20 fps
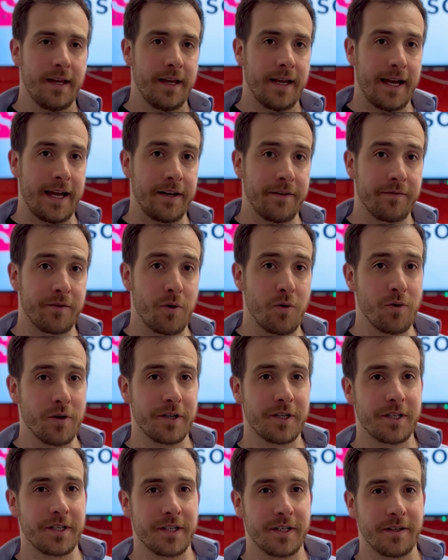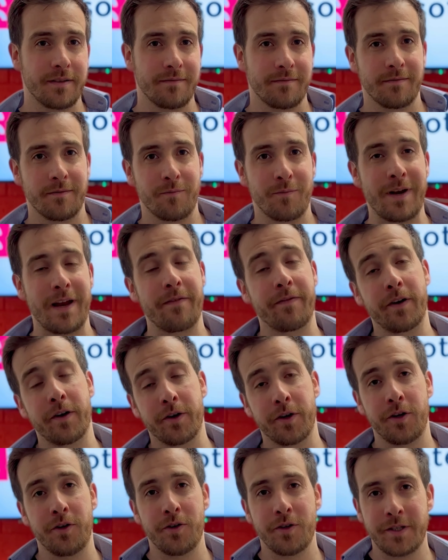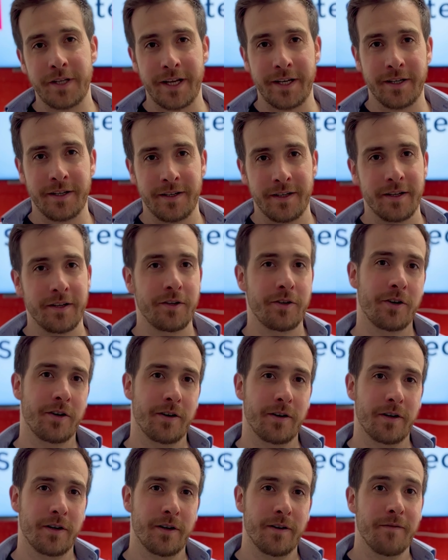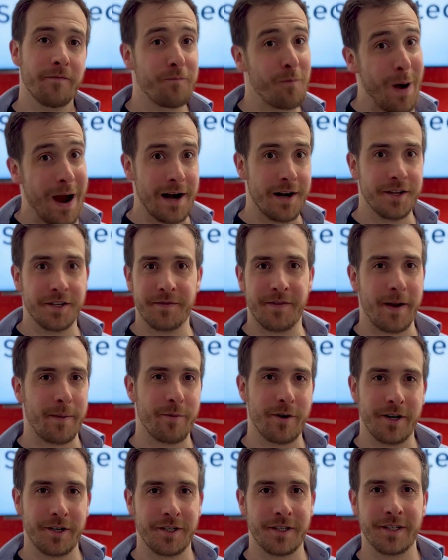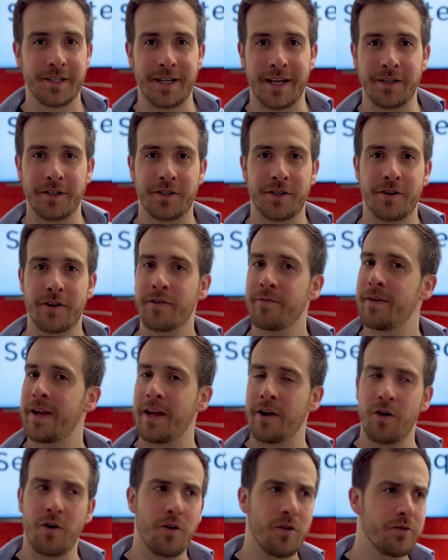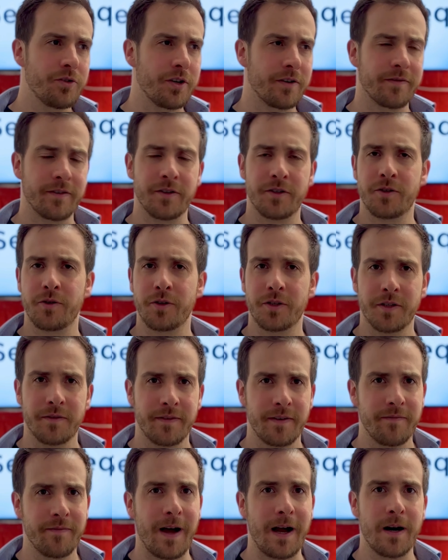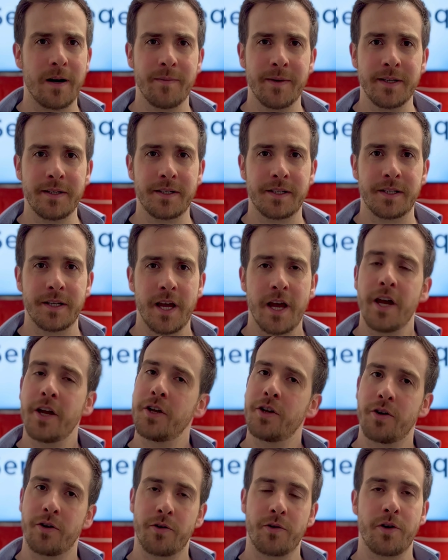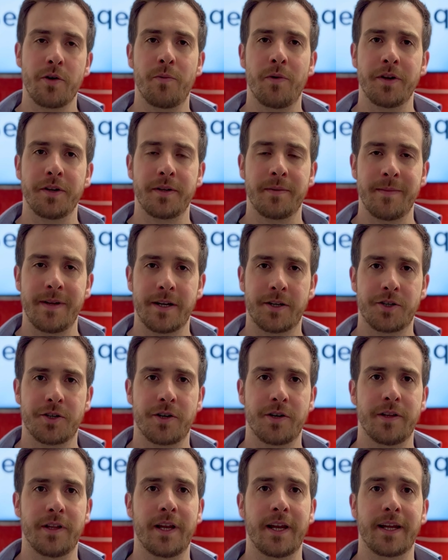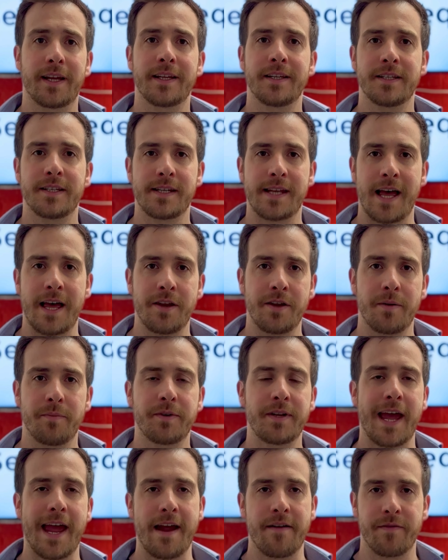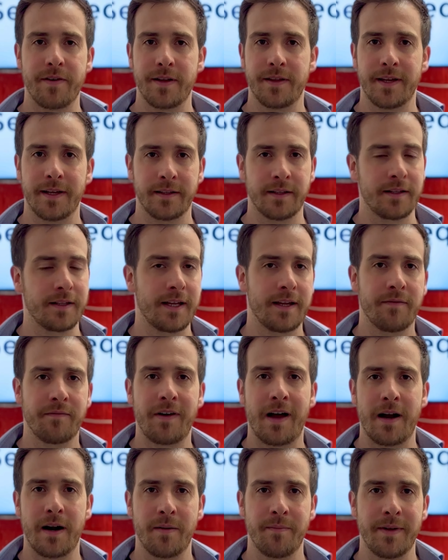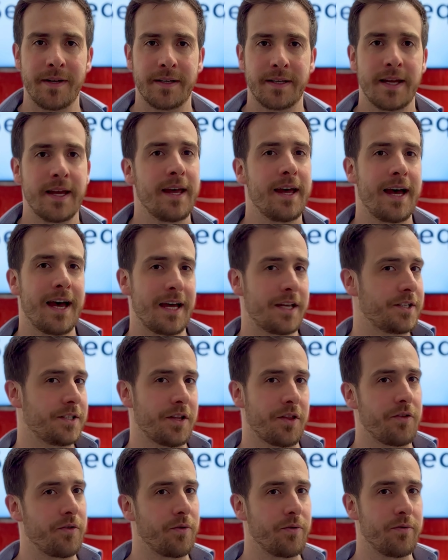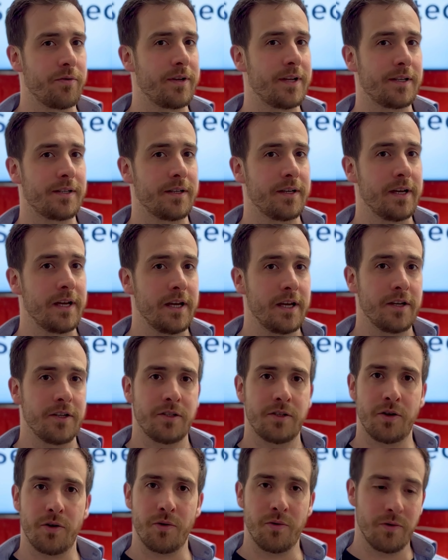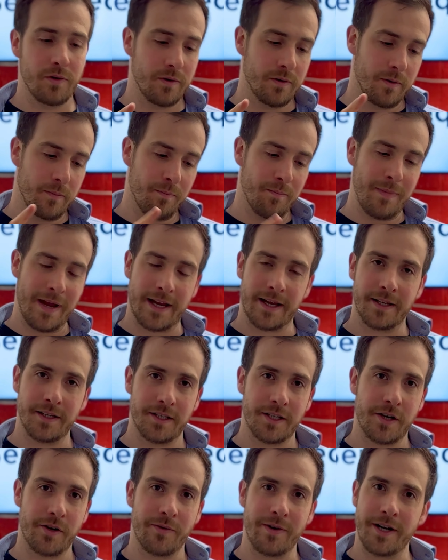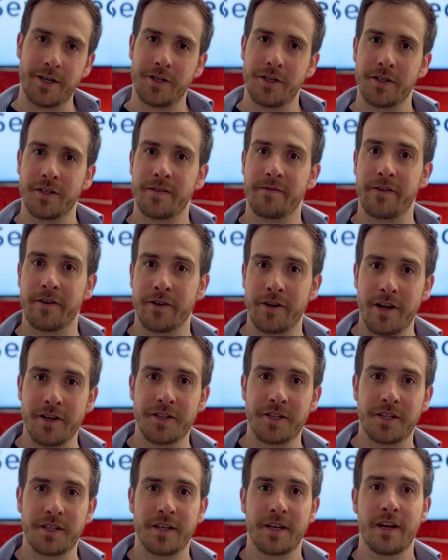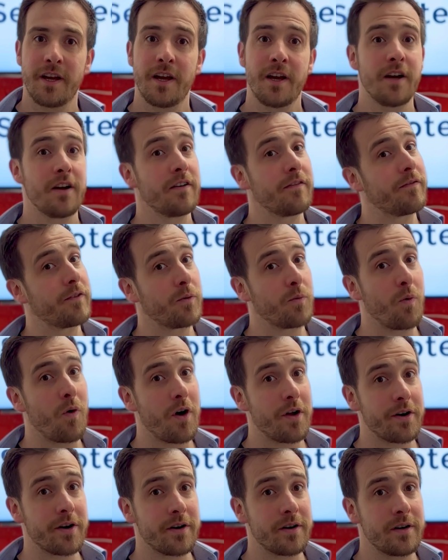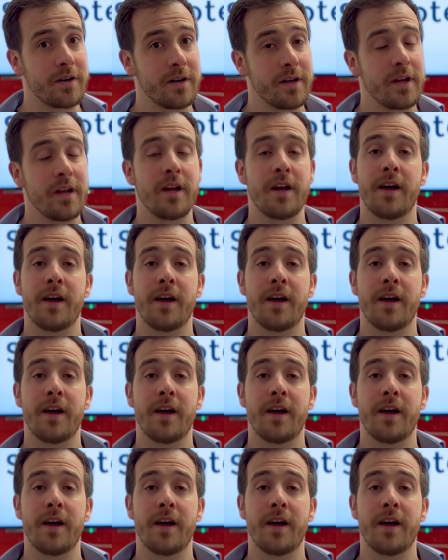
And of course, whenever you're using your wireless vibration sensor in all different sorts of environments, you're going to want to make sure that it can stand up to everything that the environment has to throw at it. So make considerations for dust, for water,